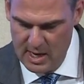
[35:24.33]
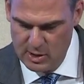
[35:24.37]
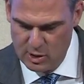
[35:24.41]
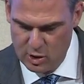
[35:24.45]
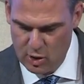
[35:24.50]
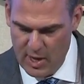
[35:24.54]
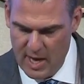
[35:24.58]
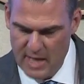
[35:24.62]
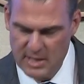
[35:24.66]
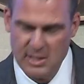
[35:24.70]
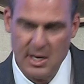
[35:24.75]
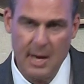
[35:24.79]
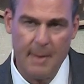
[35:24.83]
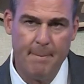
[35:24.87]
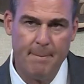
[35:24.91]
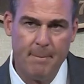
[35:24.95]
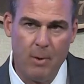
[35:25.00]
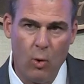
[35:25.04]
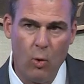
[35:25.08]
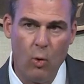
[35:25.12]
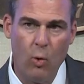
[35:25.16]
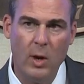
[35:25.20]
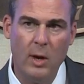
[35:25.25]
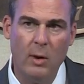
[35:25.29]
so that's a
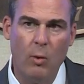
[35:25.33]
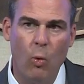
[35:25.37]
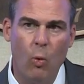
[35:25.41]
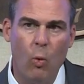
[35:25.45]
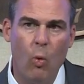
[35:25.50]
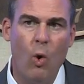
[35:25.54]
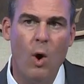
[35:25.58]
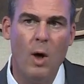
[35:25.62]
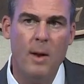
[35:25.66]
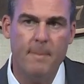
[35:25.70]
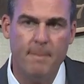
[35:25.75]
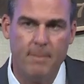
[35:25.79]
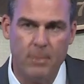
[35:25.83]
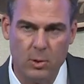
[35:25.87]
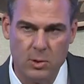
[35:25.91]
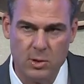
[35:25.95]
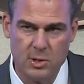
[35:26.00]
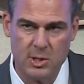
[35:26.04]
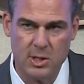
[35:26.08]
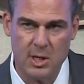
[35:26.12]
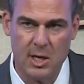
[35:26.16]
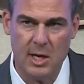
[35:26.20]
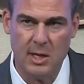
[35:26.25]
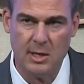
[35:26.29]

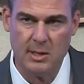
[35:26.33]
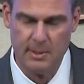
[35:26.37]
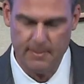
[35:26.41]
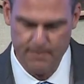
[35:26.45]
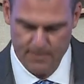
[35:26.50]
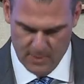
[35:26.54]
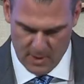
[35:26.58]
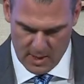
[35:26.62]
0.1%.